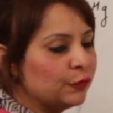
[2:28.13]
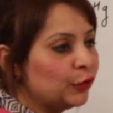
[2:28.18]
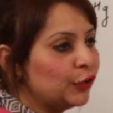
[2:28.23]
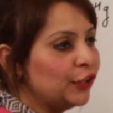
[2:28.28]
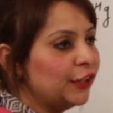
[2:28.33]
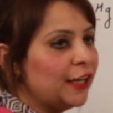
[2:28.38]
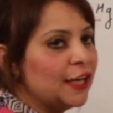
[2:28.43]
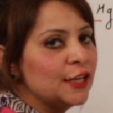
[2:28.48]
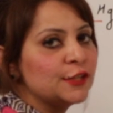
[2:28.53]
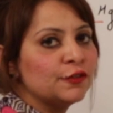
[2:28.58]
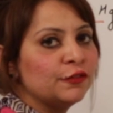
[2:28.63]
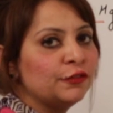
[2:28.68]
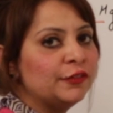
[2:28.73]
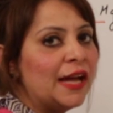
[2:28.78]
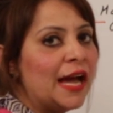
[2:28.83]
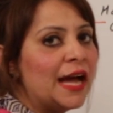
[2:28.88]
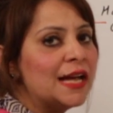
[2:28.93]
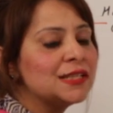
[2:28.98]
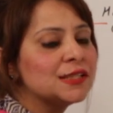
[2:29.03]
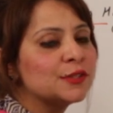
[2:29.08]
for the case of
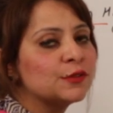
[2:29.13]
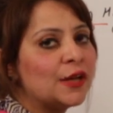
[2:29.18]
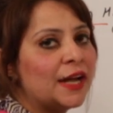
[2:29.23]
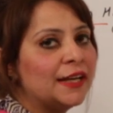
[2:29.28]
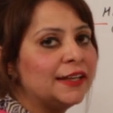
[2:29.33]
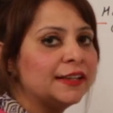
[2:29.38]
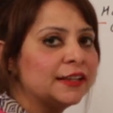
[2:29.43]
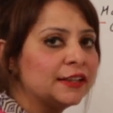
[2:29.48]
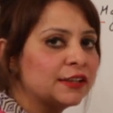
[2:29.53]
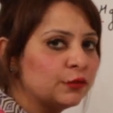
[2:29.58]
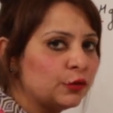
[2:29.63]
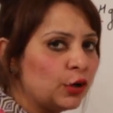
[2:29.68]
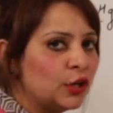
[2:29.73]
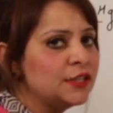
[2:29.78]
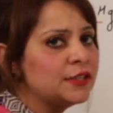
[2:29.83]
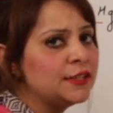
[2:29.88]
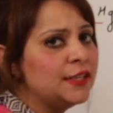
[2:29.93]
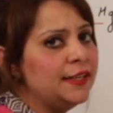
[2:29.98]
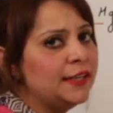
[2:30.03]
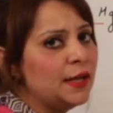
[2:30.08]
gas at
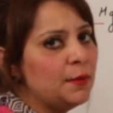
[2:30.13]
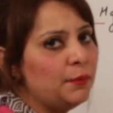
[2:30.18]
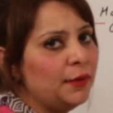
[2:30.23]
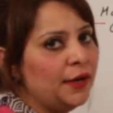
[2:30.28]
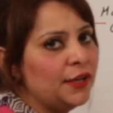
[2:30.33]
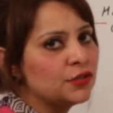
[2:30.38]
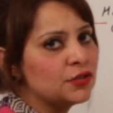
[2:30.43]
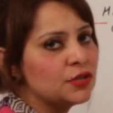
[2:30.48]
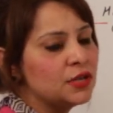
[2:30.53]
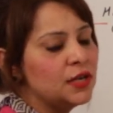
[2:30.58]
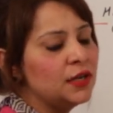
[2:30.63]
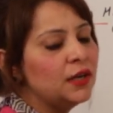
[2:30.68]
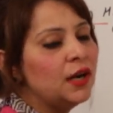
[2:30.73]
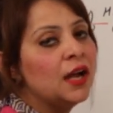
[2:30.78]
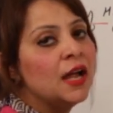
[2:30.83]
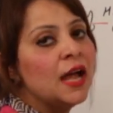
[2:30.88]
constant temperature,